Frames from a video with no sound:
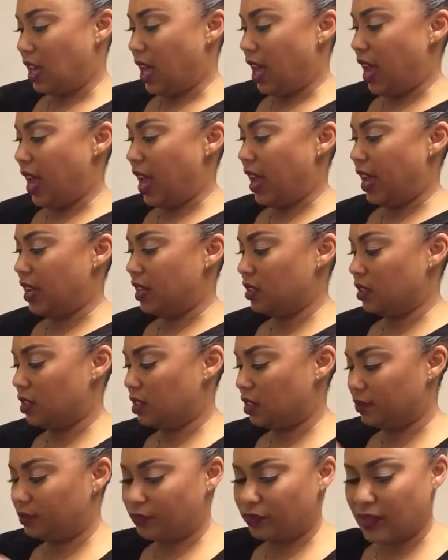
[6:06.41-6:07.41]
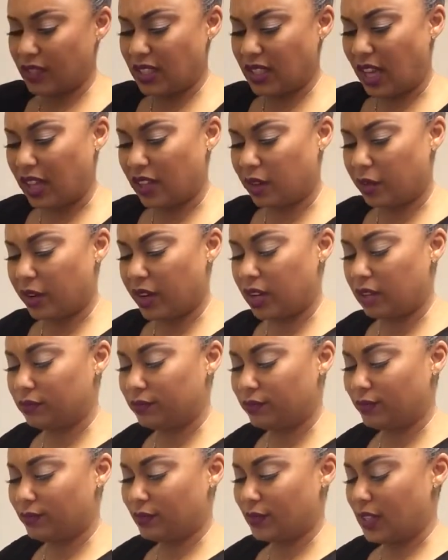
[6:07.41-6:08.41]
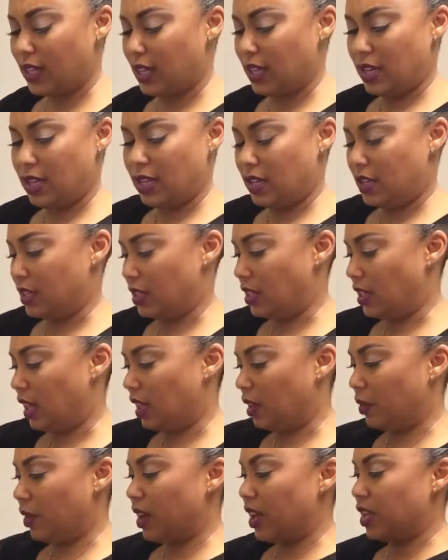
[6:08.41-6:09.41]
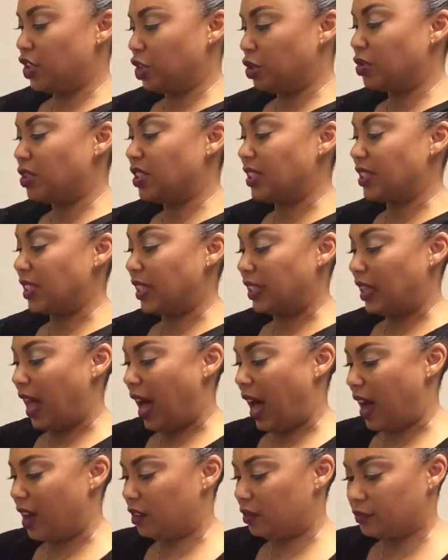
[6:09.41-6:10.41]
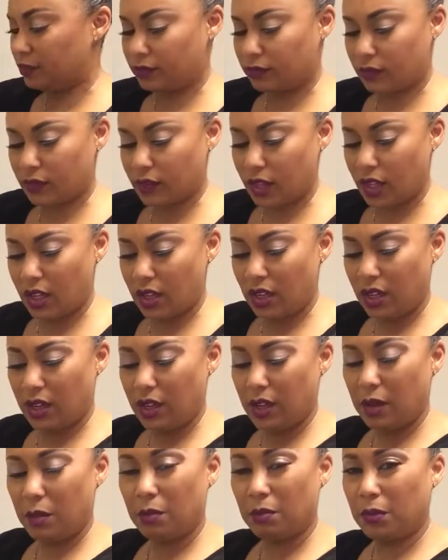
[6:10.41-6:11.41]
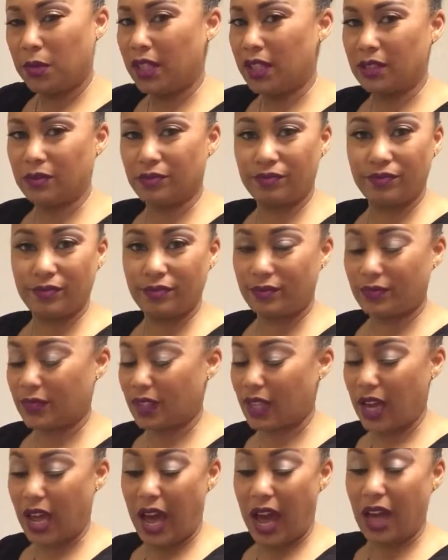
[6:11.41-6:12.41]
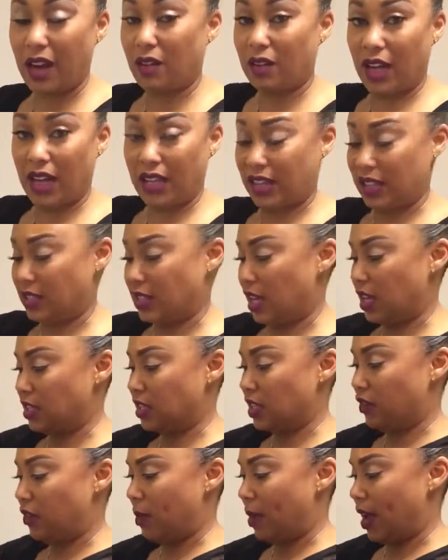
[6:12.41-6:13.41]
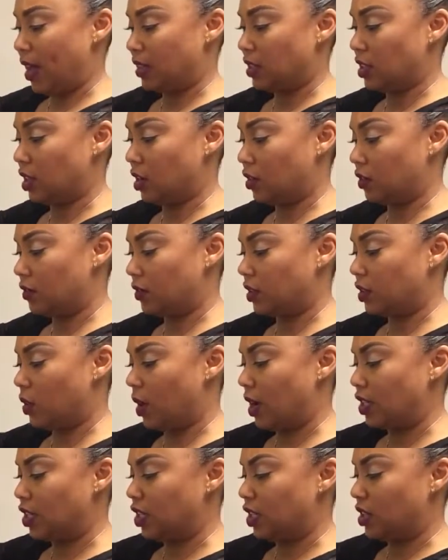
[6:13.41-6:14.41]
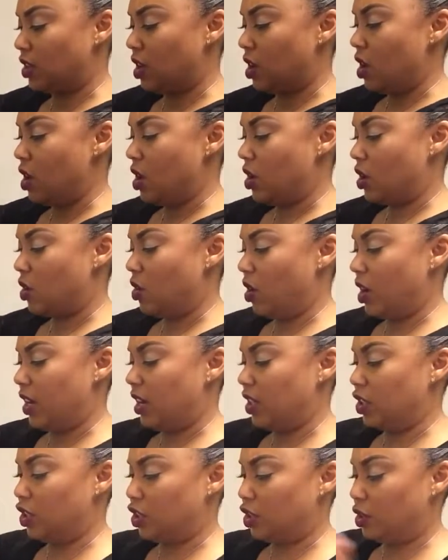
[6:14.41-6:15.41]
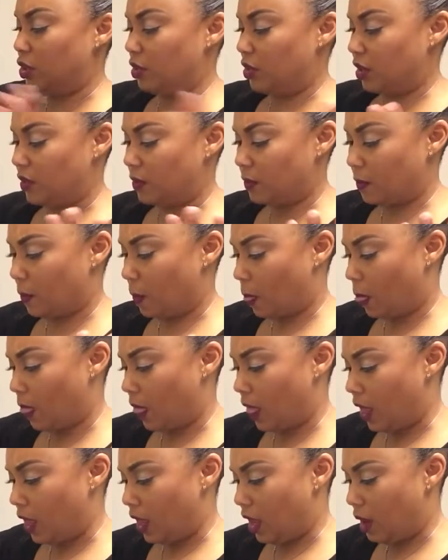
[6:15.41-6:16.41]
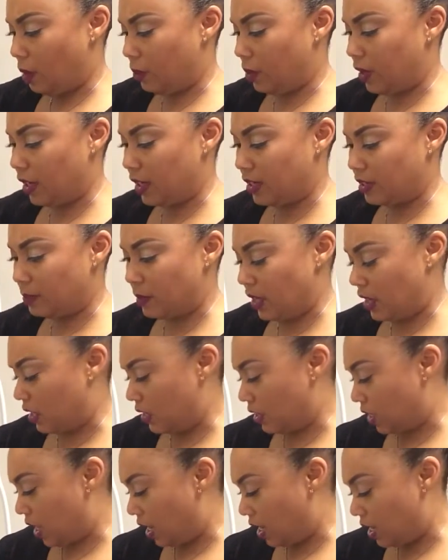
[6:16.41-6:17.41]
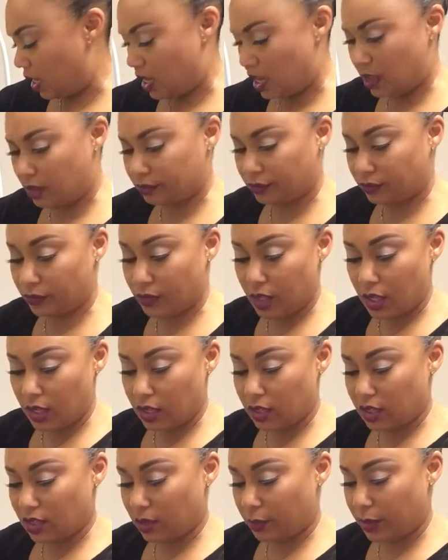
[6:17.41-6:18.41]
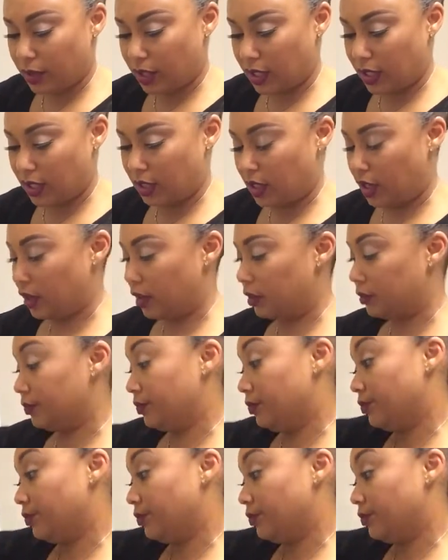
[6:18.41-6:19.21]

And celery juices a lot, but I don't like the taste of it by itself. One juice and put as many as I need to put in there.